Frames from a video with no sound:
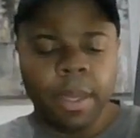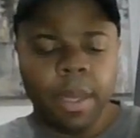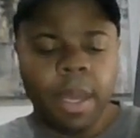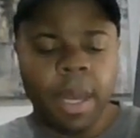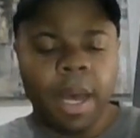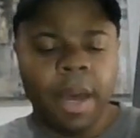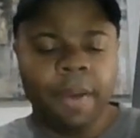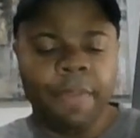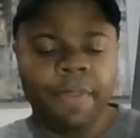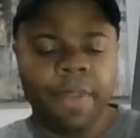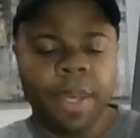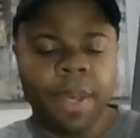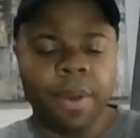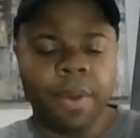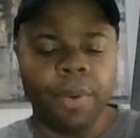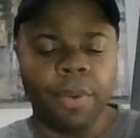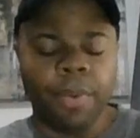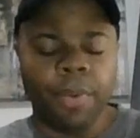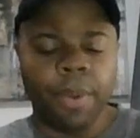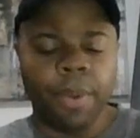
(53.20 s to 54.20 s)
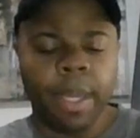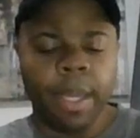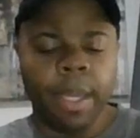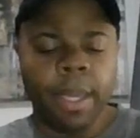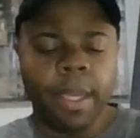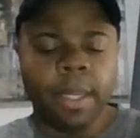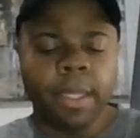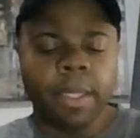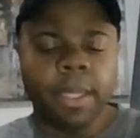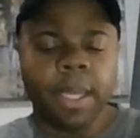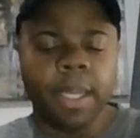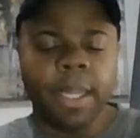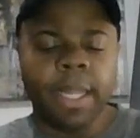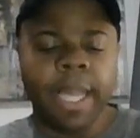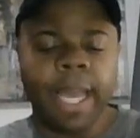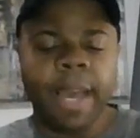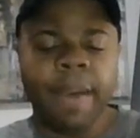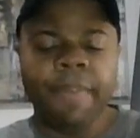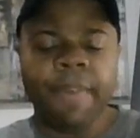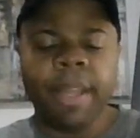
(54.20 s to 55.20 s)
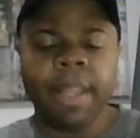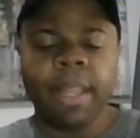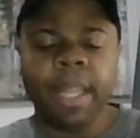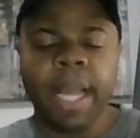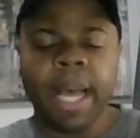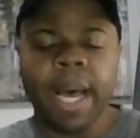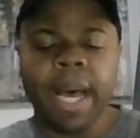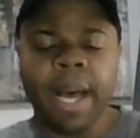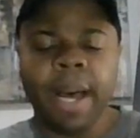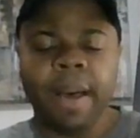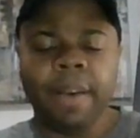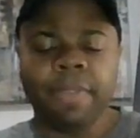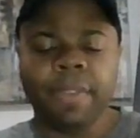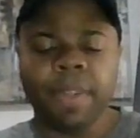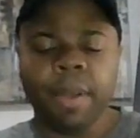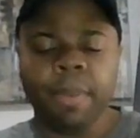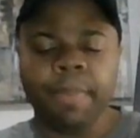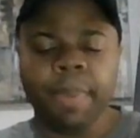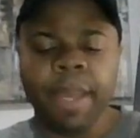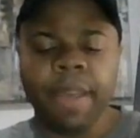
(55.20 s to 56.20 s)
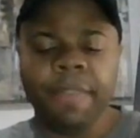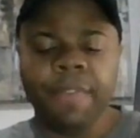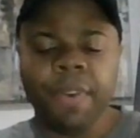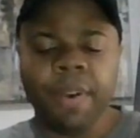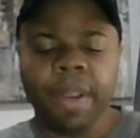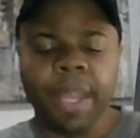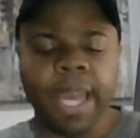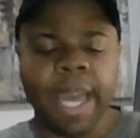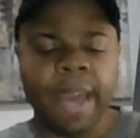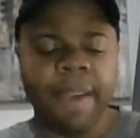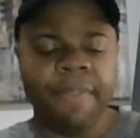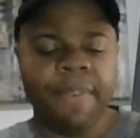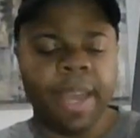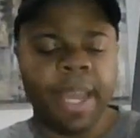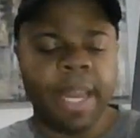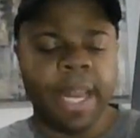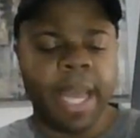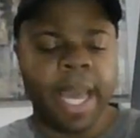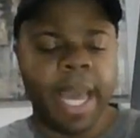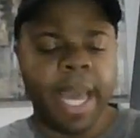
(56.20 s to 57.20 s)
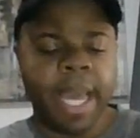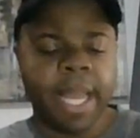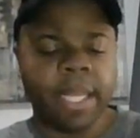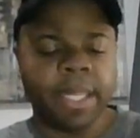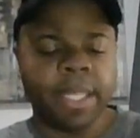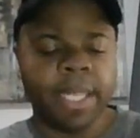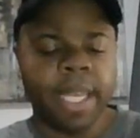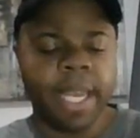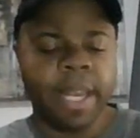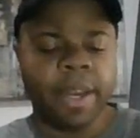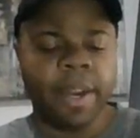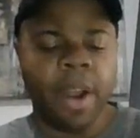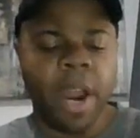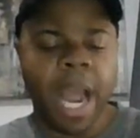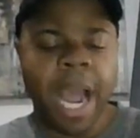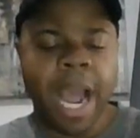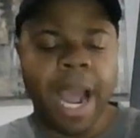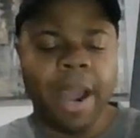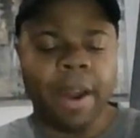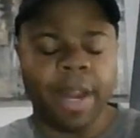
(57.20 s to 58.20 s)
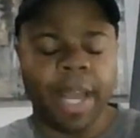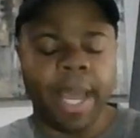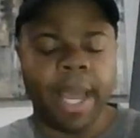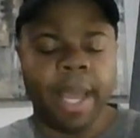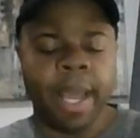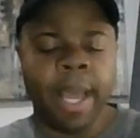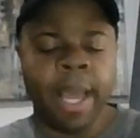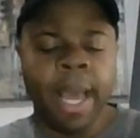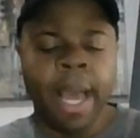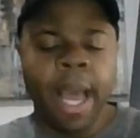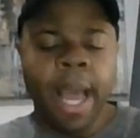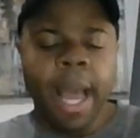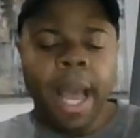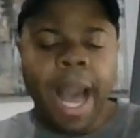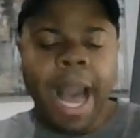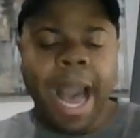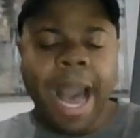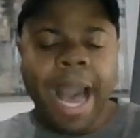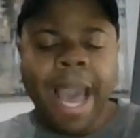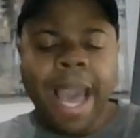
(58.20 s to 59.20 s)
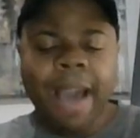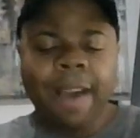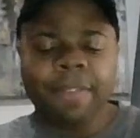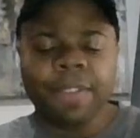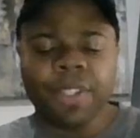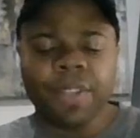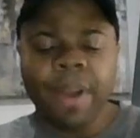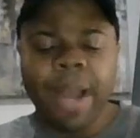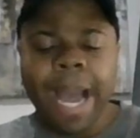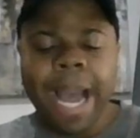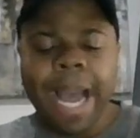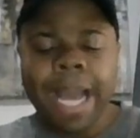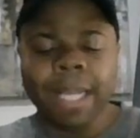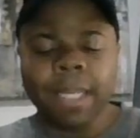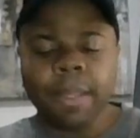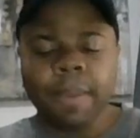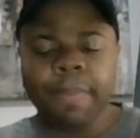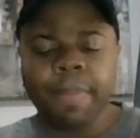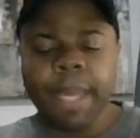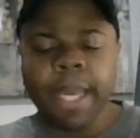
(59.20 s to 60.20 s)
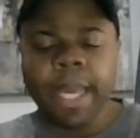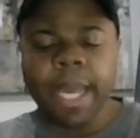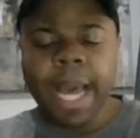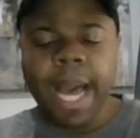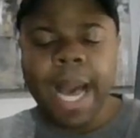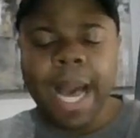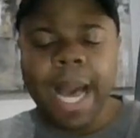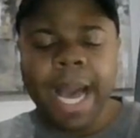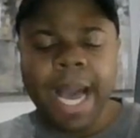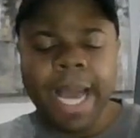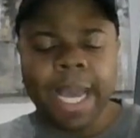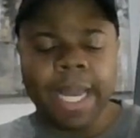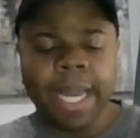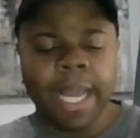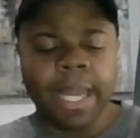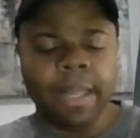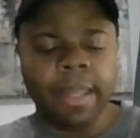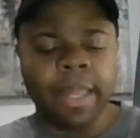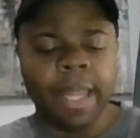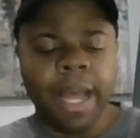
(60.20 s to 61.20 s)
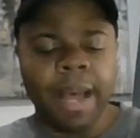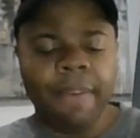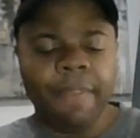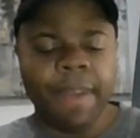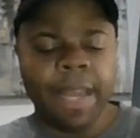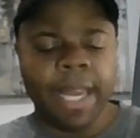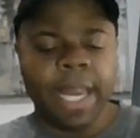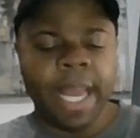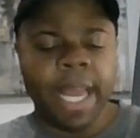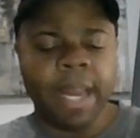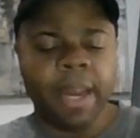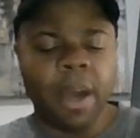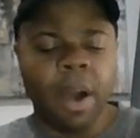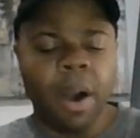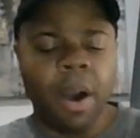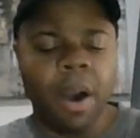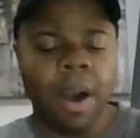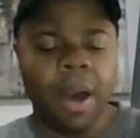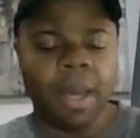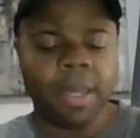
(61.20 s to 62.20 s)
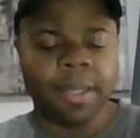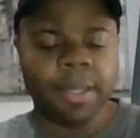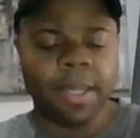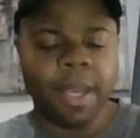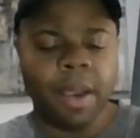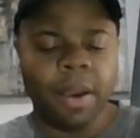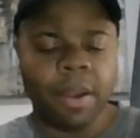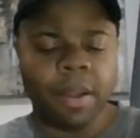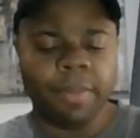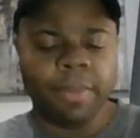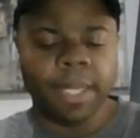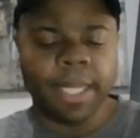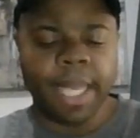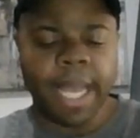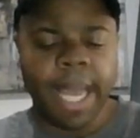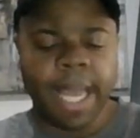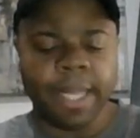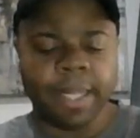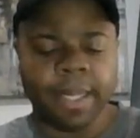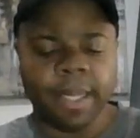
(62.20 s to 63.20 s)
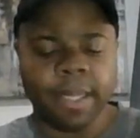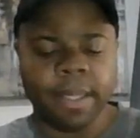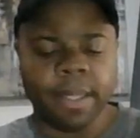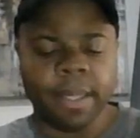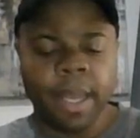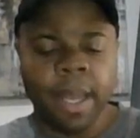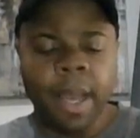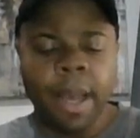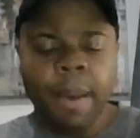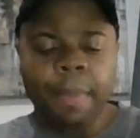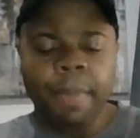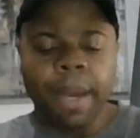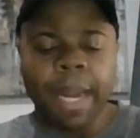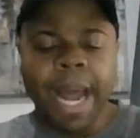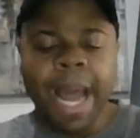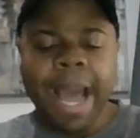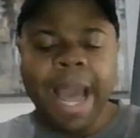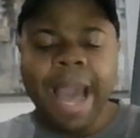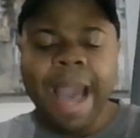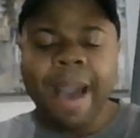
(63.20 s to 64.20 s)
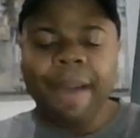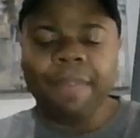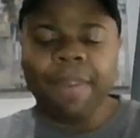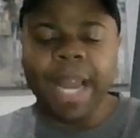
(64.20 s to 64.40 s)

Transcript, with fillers: of you, to live in love, to be forgiving and tenderhearted I have tried to be kind and loving in all circumstances, but I have